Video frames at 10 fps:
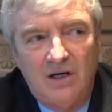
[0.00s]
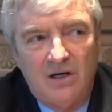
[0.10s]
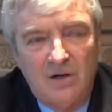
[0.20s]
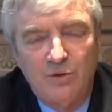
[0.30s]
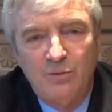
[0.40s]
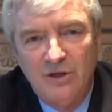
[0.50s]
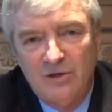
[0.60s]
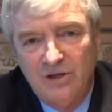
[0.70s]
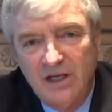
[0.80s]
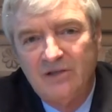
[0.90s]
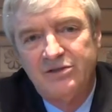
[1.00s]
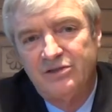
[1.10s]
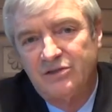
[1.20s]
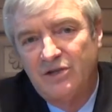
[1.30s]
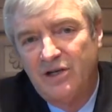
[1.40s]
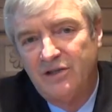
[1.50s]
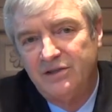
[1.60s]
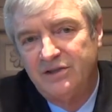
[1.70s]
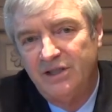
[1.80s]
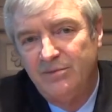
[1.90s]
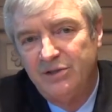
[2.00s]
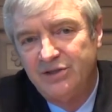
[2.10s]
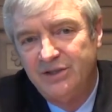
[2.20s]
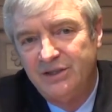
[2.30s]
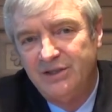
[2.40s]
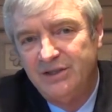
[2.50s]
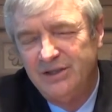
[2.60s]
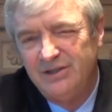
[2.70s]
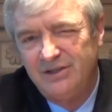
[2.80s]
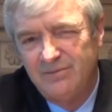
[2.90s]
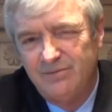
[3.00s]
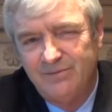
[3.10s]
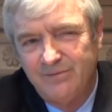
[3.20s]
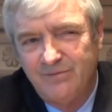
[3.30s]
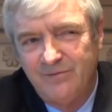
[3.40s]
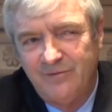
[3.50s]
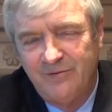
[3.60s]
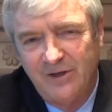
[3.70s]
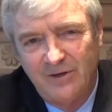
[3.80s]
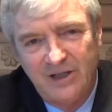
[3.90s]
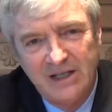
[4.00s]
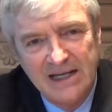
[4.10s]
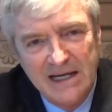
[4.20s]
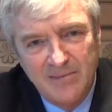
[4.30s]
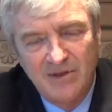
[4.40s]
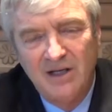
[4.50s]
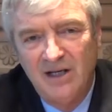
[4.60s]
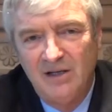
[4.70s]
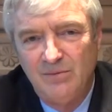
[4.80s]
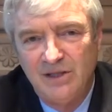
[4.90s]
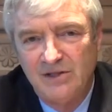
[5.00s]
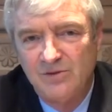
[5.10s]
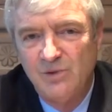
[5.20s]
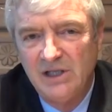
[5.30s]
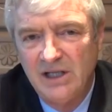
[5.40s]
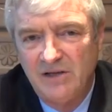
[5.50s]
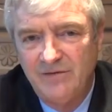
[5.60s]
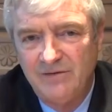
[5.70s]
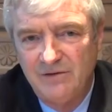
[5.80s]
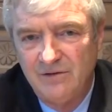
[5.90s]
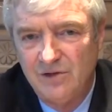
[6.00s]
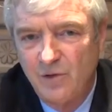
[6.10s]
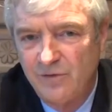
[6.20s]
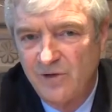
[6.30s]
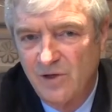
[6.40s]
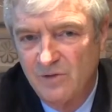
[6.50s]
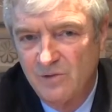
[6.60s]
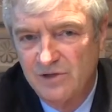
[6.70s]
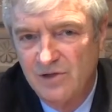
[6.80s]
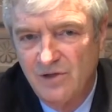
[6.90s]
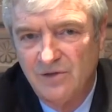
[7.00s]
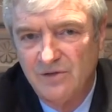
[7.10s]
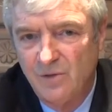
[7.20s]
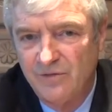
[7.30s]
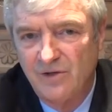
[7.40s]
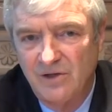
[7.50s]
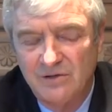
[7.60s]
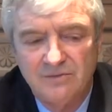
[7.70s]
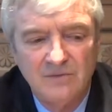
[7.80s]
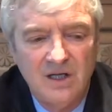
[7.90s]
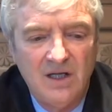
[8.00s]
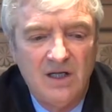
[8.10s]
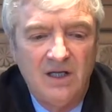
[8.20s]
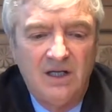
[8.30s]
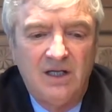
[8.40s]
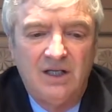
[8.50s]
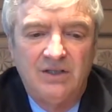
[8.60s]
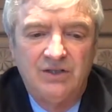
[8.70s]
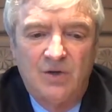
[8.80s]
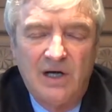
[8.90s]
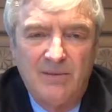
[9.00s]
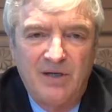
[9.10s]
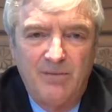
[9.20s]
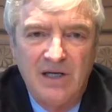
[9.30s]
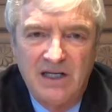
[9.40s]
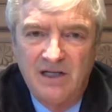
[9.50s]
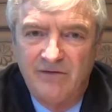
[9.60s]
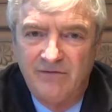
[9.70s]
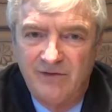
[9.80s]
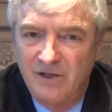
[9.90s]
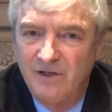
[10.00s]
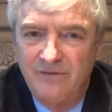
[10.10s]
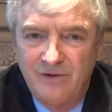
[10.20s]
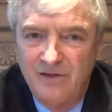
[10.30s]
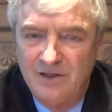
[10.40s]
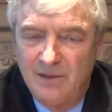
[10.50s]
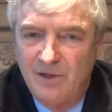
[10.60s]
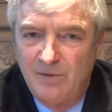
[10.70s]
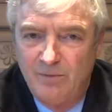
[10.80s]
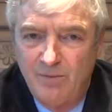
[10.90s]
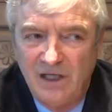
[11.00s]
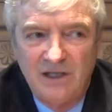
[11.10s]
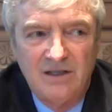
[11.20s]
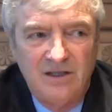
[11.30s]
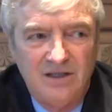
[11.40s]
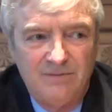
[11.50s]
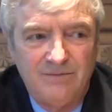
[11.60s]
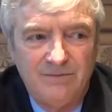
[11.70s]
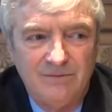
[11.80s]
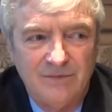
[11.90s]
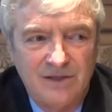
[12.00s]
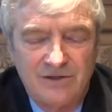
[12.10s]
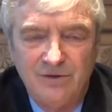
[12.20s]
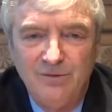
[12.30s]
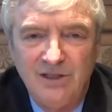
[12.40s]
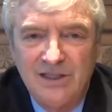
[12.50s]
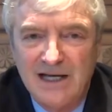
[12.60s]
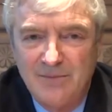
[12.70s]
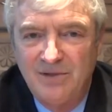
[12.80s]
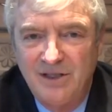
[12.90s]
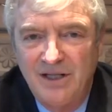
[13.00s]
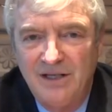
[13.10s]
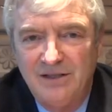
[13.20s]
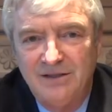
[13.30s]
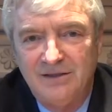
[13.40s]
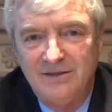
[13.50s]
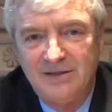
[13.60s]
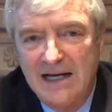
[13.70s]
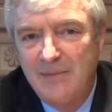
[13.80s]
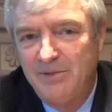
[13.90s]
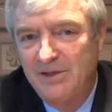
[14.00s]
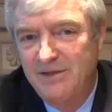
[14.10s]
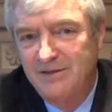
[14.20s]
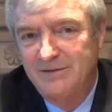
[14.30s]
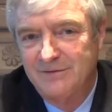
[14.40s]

Automobile negligence law in the state of Michigan is fairly complicated because we have no fault, what's called no fault. So I'm going to make it I'm going to make a extremely complicated topic